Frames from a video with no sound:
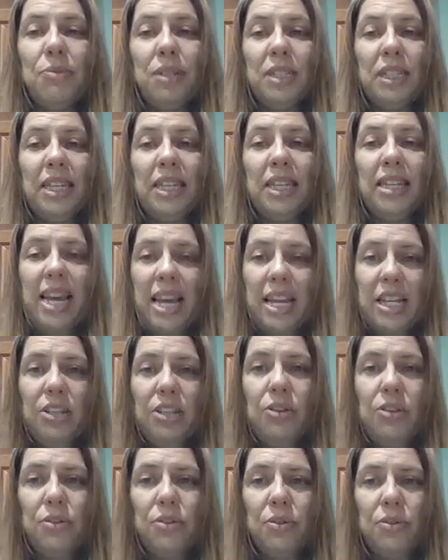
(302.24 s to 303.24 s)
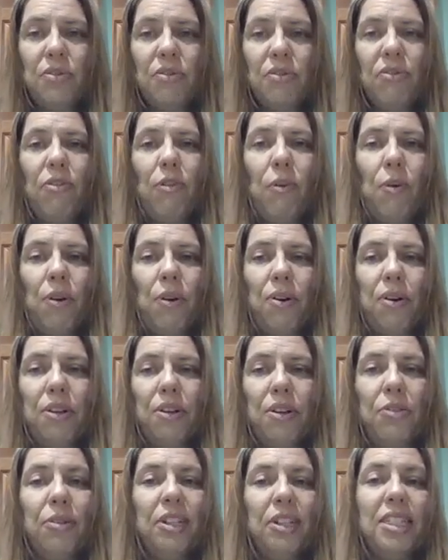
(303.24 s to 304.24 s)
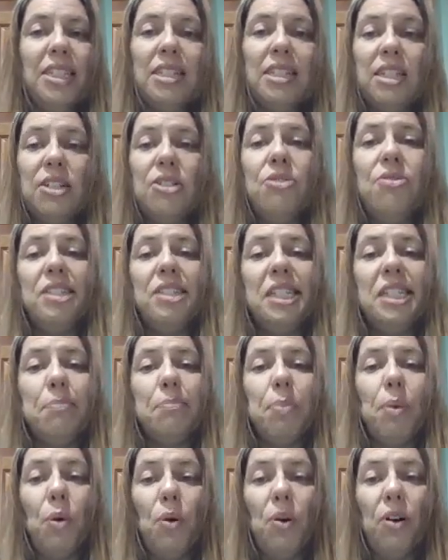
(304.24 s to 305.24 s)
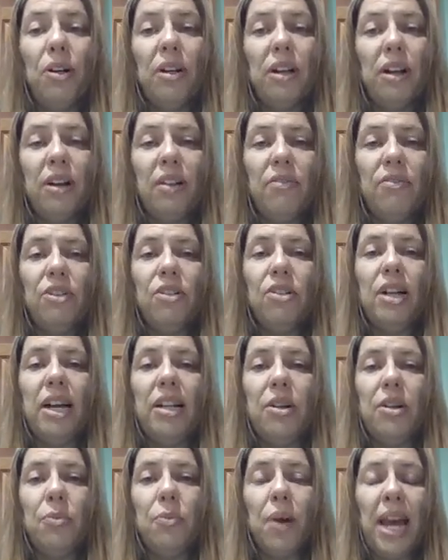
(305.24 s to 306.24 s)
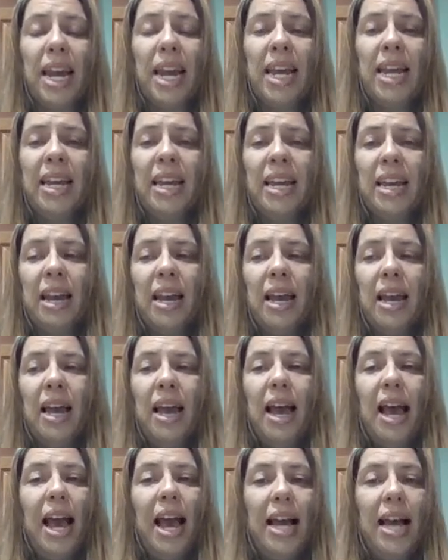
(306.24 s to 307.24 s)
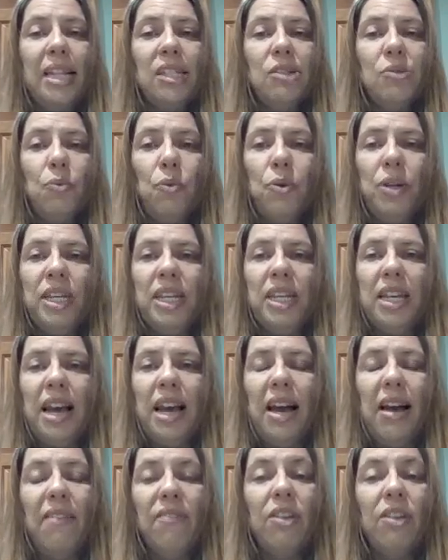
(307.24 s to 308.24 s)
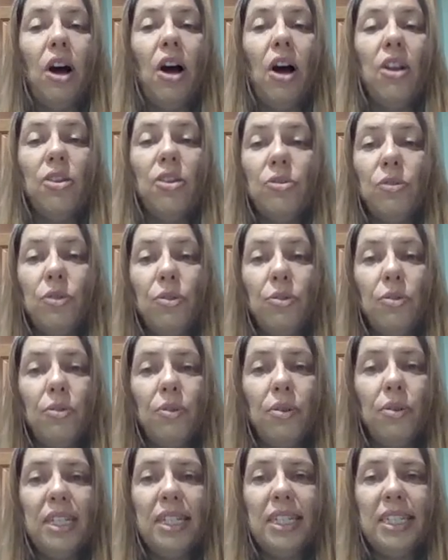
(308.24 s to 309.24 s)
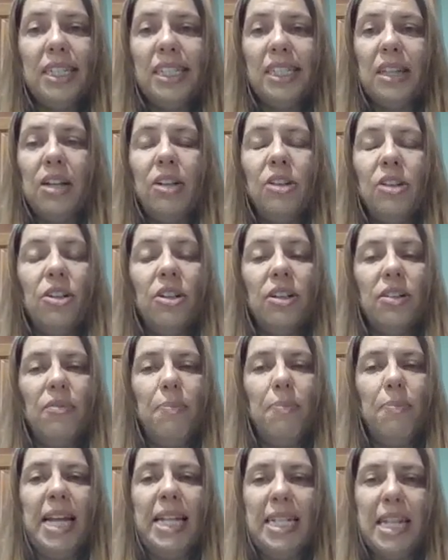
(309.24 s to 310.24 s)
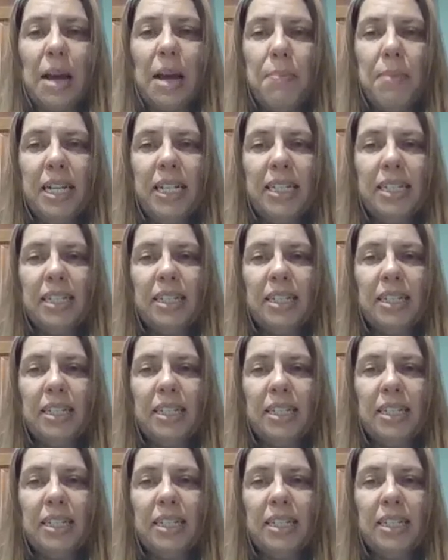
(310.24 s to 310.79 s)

really thank you for your continued support of United Way as we have gone through this unheard of pandemic,